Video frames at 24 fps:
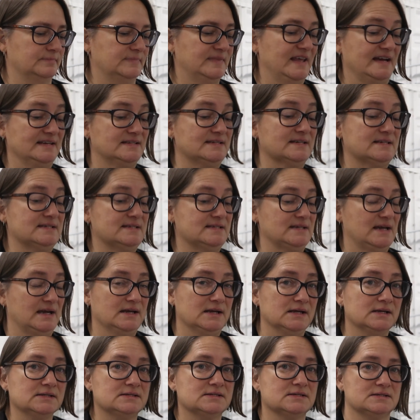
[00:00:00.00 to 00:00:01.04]
that's
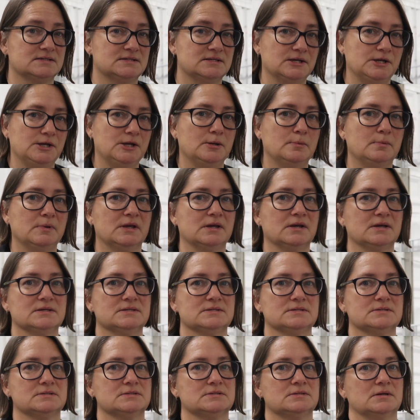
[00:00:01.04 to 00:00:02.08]
exciting to see
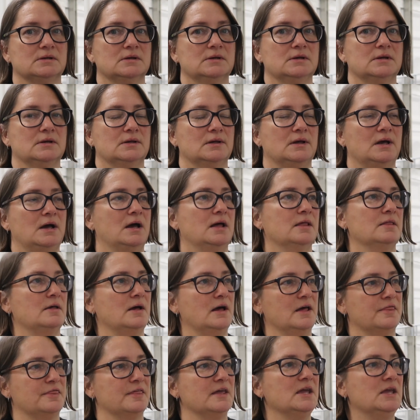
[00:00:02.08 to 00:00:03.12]
because
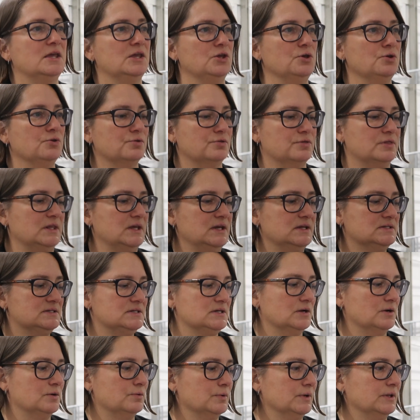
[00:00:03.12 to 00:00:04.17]
I think youth need
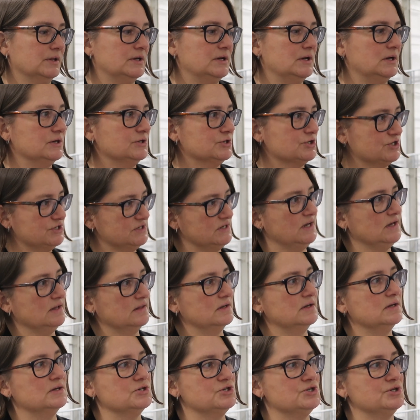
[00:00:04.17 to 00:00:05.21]
to really understand
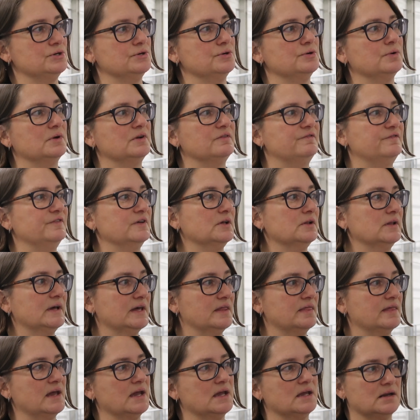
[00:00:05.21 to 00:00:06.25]
the issue and feel
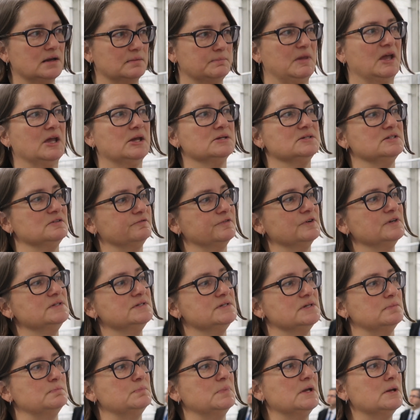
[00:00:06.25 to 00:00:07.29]
like they can make a
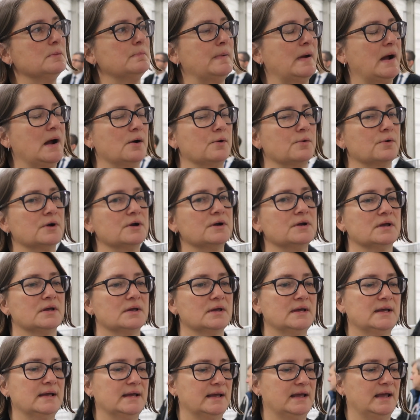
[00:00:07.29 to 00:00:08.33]
difference and be empowered.
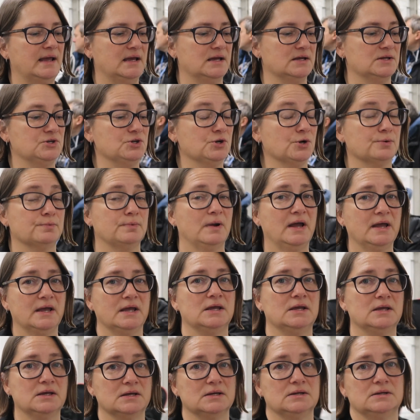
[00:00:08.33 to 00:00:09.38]
And you're
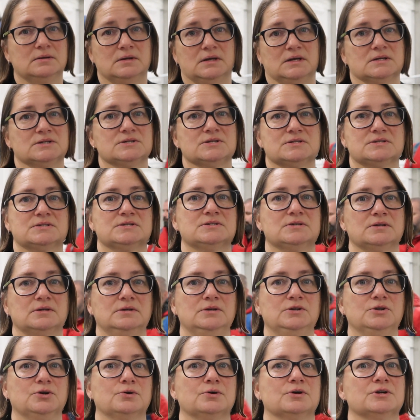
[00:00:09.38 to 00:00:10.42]
right, it is
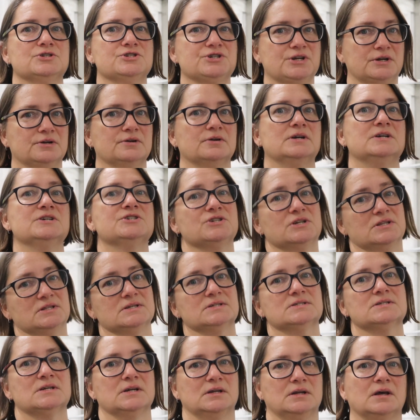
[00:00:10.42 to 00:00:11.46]
your generation
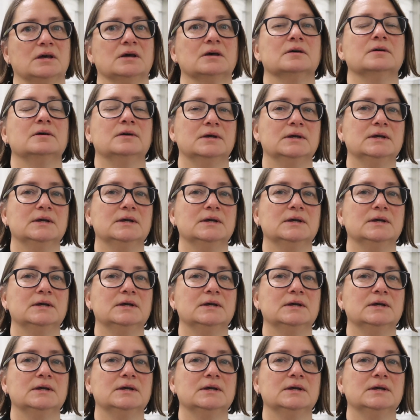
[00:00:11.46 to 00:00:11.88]
that's going to